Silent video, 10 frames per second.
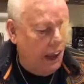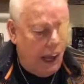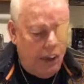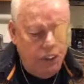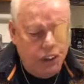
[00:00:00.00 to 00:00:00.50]

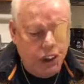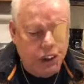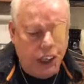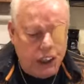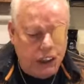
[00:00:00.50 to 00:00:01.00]
I would
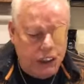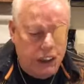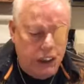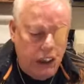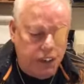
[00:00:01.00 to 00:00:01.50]
suggest
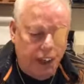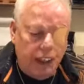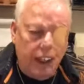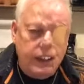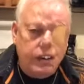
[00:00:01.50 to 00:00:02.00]
listening to these
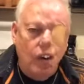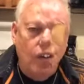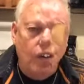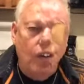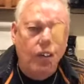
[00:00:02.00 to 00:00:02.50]
faith classes
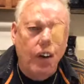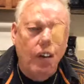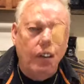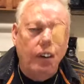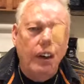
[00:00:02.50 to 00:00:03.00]
over and over and
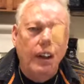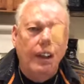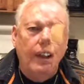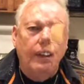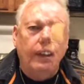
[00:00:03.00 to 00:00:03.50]
over.
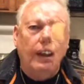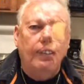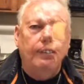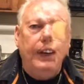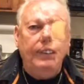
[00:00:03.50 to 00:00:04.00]

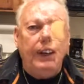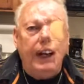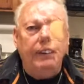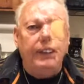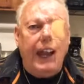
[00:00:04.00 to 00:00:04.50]
People
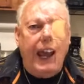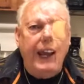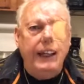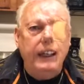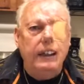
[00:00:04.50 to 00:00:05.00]
have the
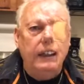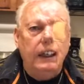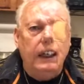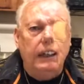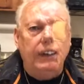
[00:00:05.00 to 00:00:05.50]
idea,
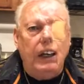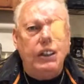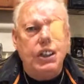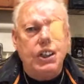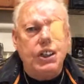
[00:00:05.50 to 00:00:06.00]
if I
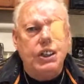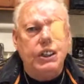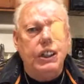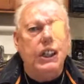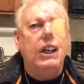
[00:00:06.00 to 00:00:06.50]
could
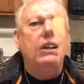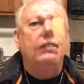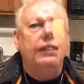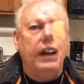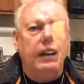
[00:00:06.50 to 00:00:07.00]
just get
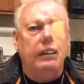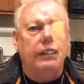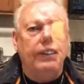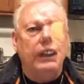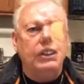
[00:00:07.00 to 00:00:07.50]
enough faith,
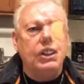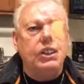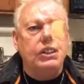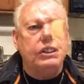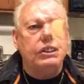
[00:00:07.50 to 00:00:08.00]
if I could
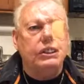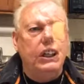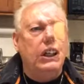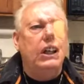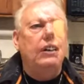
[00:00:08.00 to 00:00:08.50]
just
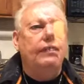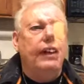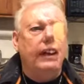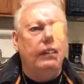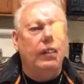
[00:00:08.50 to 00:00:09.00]
get enough faith.